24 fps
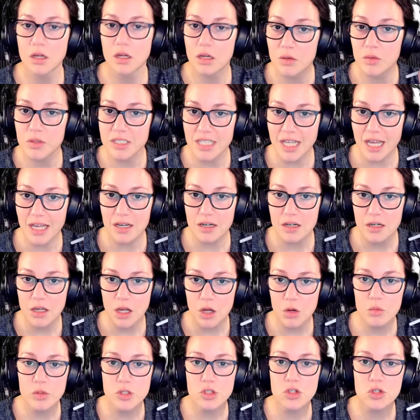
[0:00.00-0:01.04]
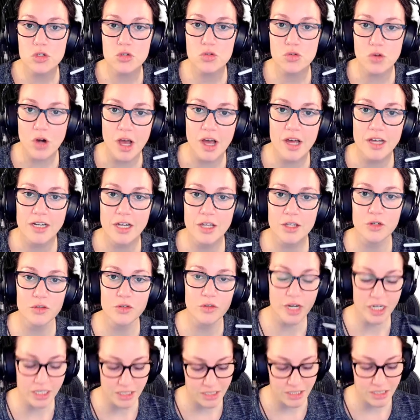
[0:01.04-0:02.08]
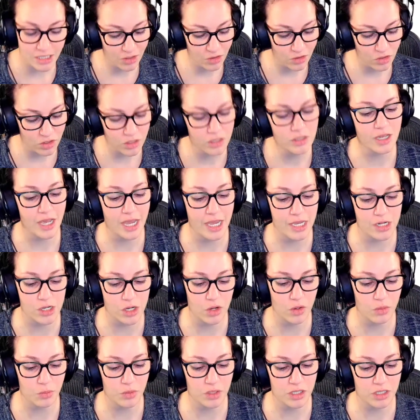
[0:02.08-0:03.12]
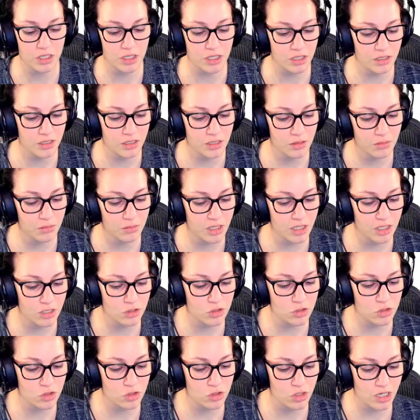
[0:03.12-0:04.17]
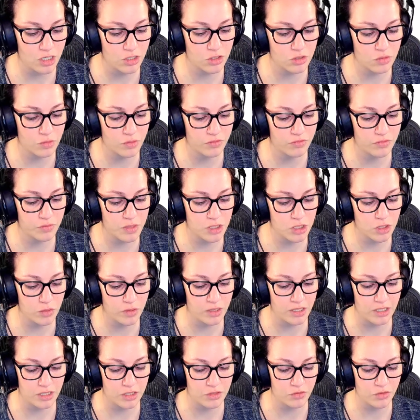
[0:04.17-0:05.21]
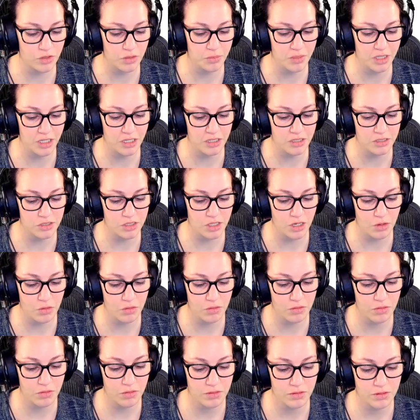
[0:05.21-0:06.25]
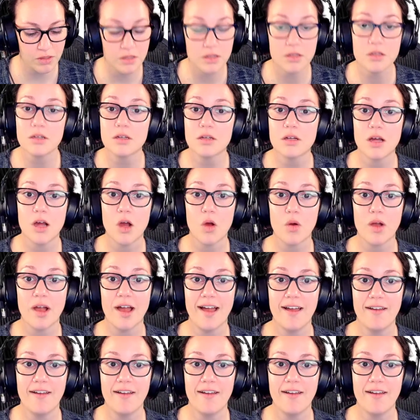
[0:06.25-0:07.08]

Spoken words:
Is that, oh, we should draw another rectangle? I know, I'm getting strange. We've been doing this for a minute, so. Okay.